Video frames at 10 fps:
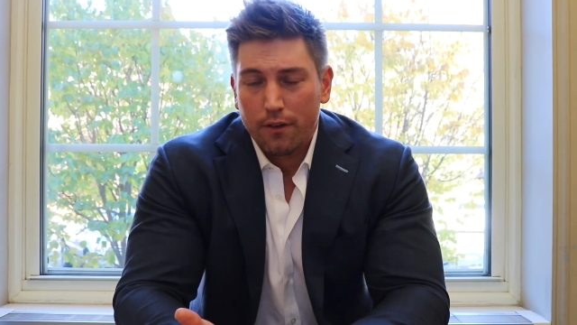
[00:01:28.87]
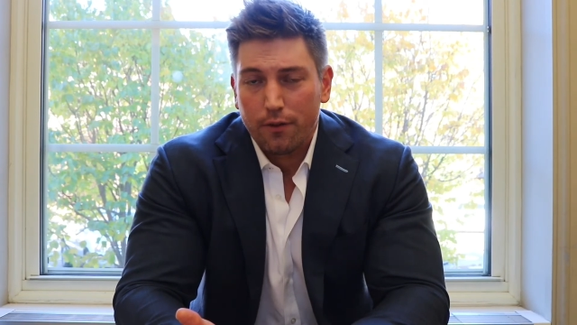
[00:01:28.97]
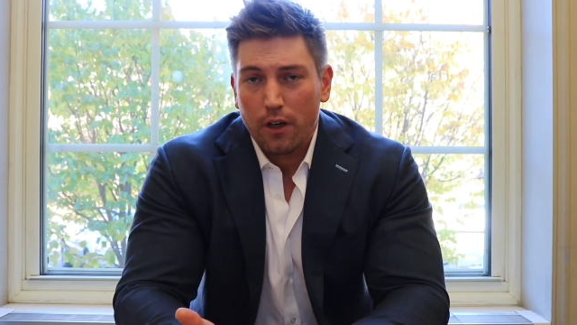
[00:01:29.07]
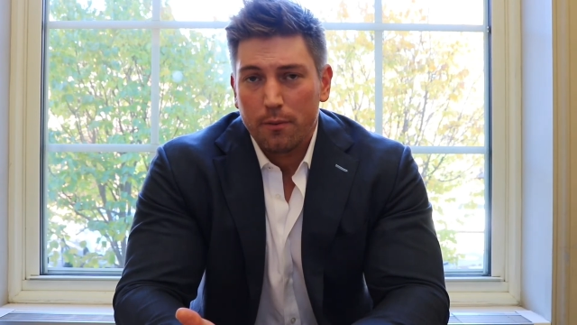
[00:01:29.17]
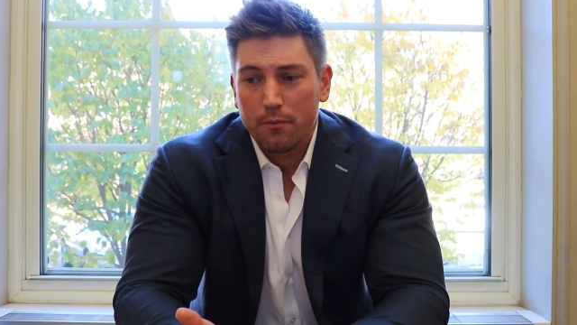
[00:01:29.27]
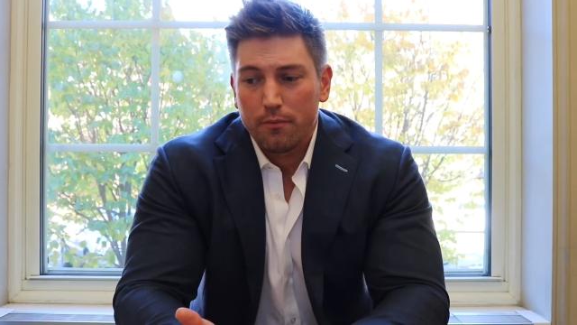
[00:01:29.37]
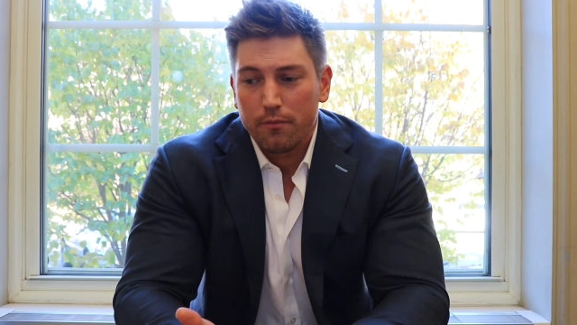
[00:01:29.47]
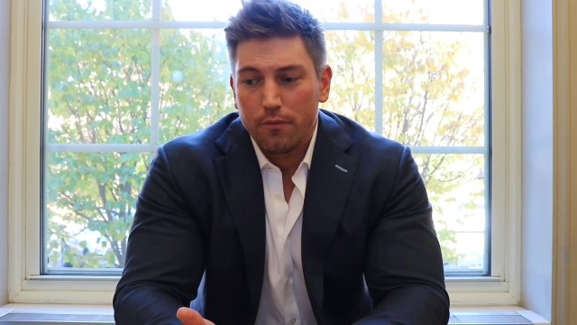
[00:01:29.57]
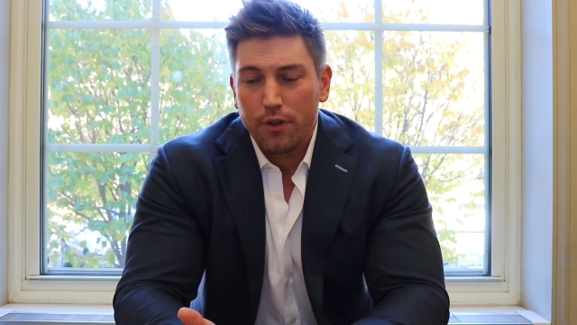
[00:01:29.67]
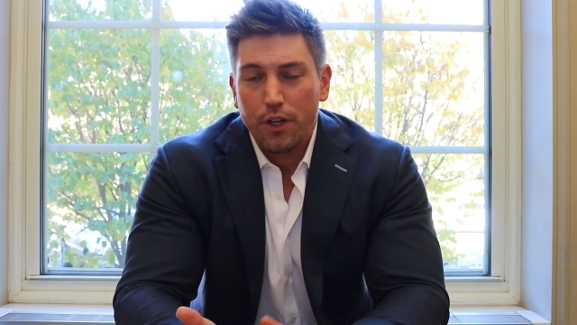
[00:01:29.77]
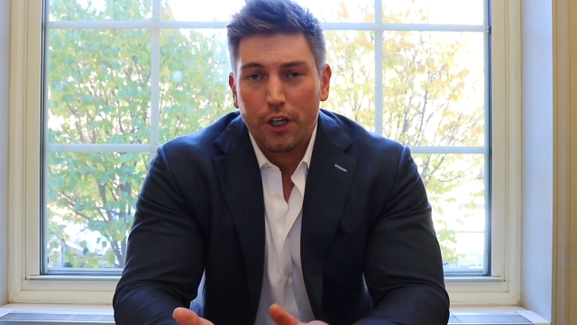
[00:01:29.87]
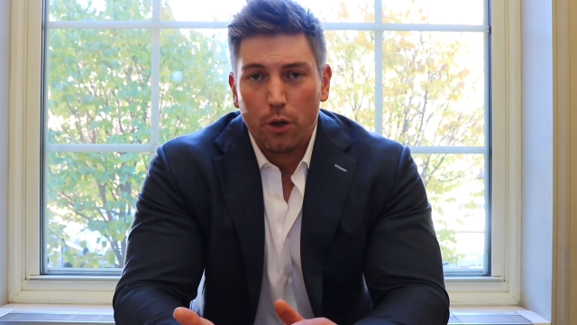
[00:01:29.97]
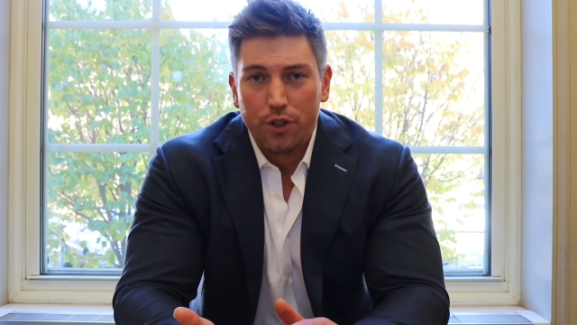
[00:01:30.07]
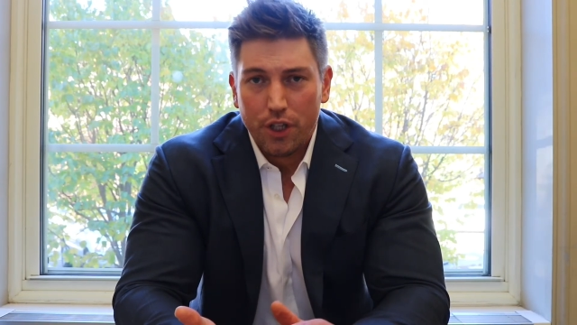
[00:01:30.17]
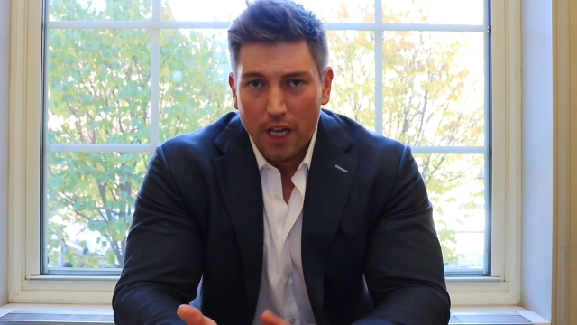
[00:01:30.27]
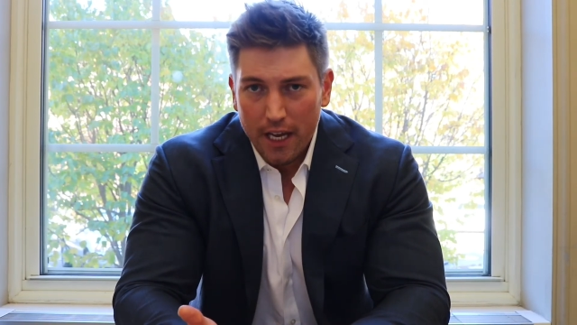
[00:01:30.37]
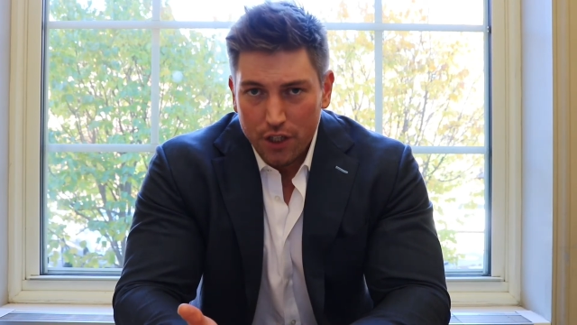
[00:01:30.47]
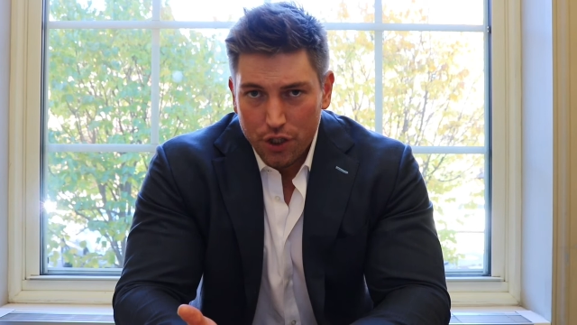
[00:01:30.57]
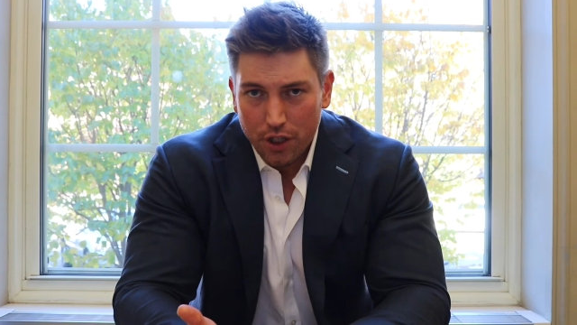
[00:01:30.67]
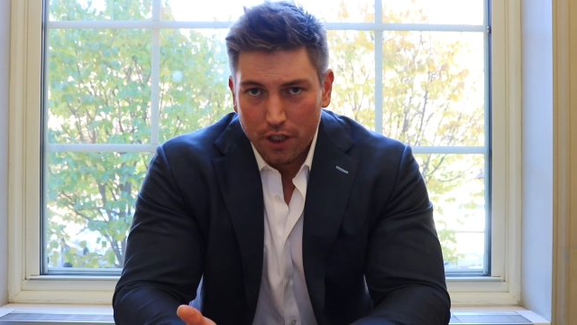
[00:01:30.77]
from
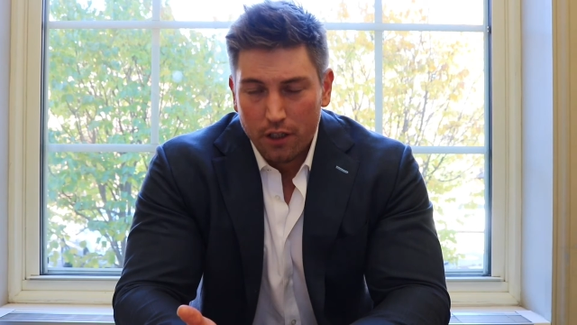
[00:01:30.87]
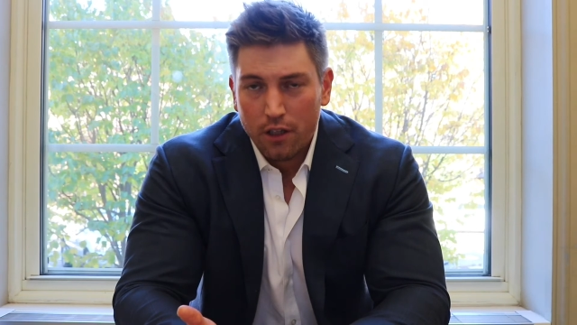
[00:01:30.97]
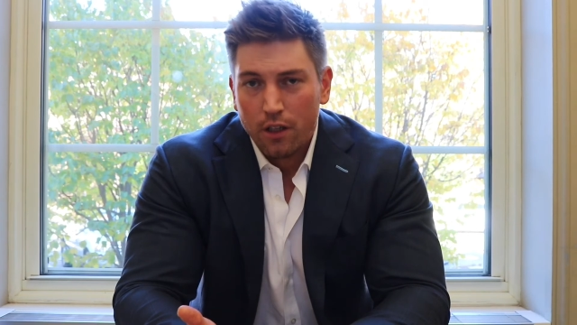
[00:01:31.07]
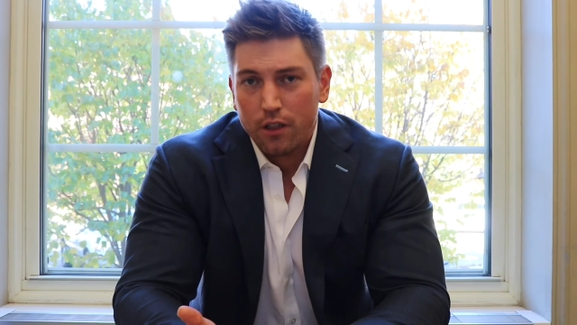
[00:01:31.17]
negotiation